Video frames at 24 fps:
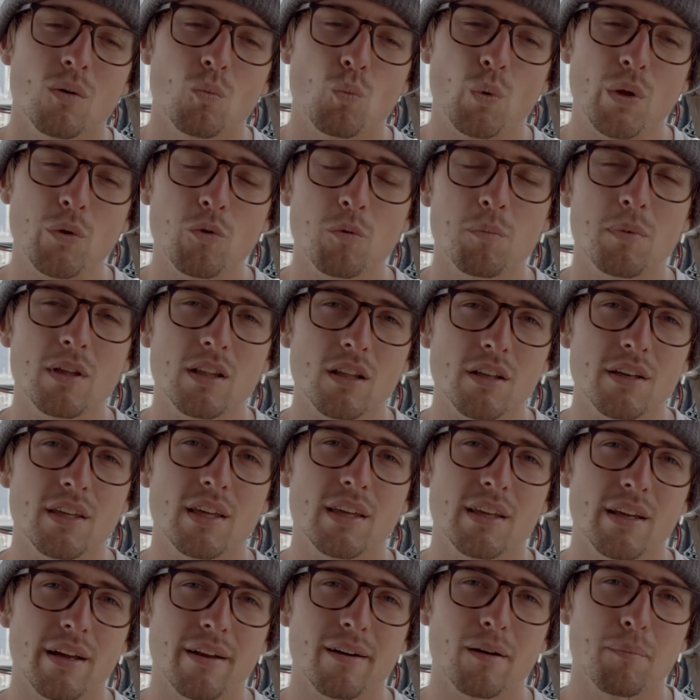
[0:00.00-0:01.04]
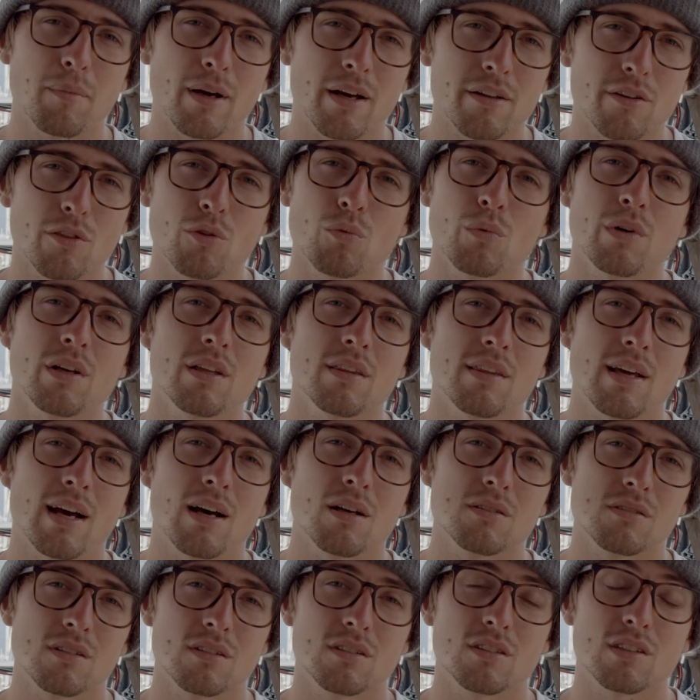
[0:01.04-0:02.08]
we would be looking at about
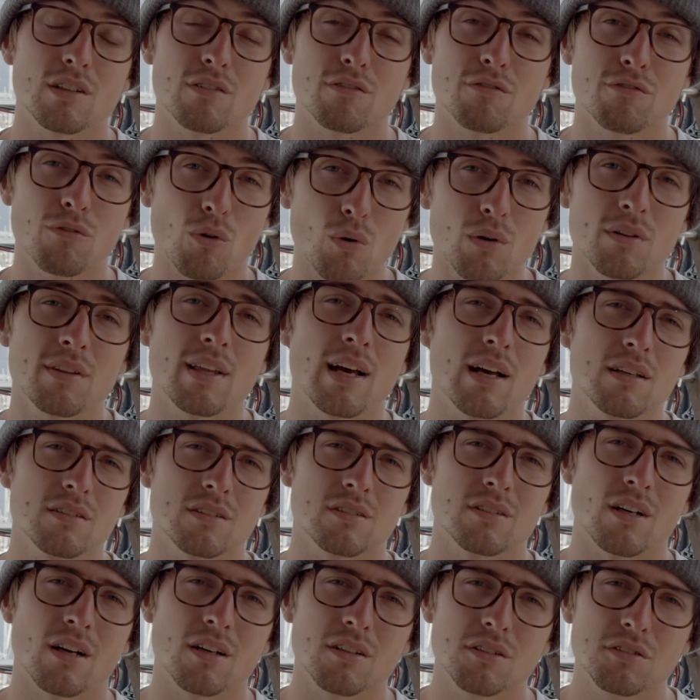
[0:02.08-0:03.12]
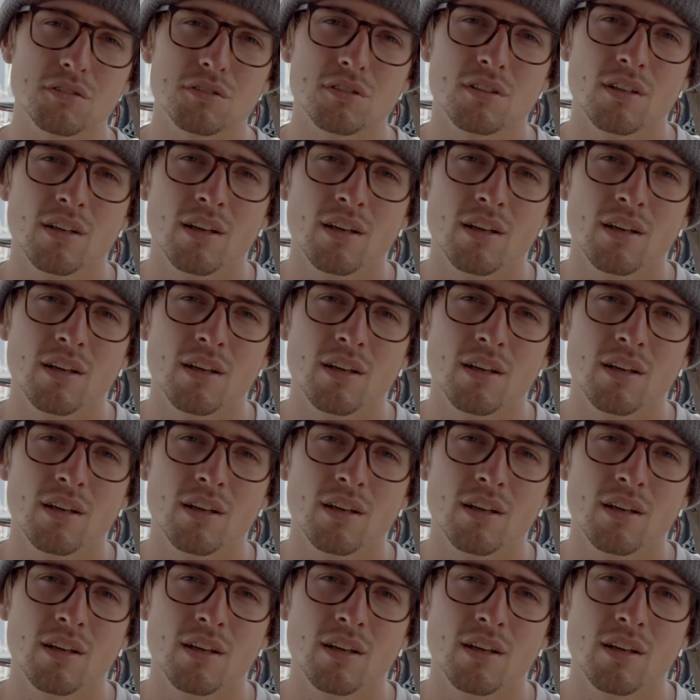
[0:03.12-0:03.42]
$3,000 to $4,000.